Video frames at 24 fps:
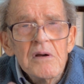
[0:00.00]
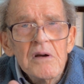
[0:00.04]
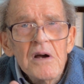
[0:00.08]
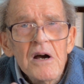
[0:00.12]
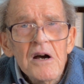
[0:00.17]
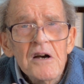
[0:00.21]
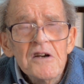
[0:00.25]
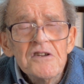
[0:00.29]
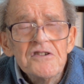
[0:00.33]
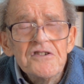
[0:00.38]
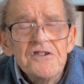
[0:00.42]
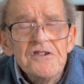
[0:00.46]

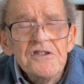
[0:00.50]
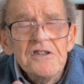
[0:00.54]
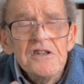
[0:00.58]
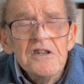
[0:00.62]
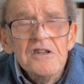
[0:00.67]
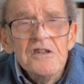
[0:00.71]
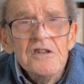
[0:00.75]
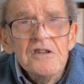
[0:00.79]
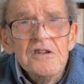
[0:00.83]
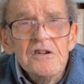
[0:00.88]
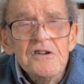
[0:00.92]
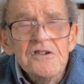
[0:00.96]
ice
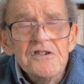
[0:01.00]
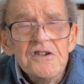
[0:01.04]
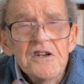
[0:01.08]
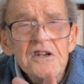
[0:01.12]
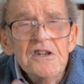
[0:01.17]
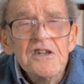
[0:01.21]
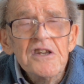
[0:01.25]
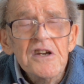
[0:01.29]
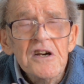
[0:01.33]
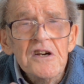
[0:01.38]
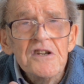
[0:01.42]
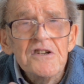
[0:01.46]
that's in
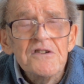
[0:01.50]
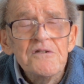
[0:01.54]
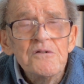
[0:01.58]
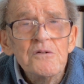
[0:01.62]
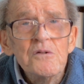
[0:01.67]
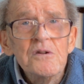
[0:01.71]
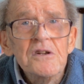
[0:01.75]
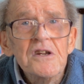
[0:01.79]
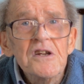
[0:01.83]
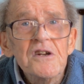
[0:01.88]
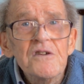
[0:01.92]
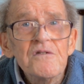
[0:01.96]
the ice fall
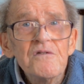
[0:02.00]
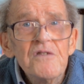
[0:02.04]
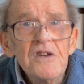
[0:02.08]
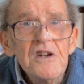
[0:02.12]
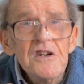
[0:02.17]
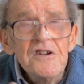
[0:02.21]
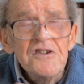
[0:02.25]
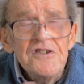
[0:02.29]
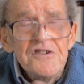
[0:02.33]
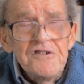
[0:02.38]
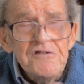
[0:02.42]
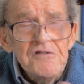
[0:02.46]
gets very
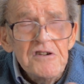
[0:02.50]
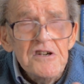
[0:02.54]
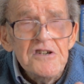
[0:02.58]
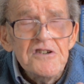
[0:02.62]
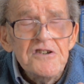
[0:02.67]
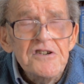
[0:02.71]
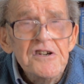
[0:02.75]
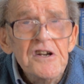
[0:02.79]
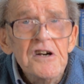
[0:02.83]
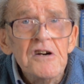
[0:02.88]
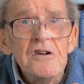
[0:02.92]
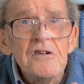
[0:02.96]

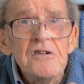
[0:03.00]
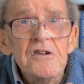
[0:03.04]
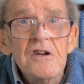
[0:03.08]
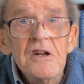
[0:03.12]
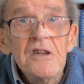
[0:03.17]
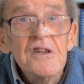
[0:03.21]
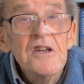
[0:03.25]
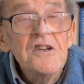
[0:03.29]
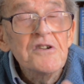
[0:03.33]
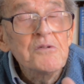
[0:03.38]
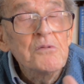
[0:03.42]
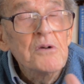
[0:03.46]
stretched out.
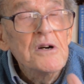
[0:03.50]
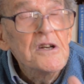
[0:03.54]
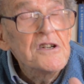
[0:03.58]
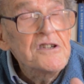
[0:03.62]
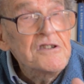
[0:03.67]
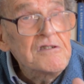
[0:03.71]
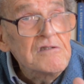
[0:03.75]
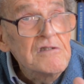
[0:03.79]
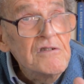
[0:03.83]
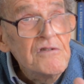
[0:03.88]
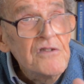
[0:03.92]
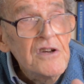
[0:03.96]
That's why it's
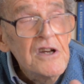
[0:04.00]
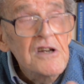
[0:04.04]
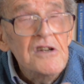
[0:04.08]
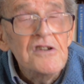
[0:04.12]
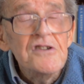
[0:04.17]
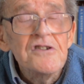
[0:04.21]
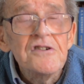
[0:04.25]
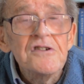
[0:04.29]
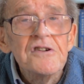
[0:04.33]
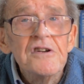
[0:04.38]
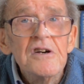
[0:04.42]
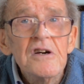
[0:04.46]

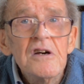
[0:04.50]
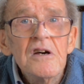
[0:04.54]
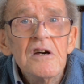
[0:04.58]
crevassed.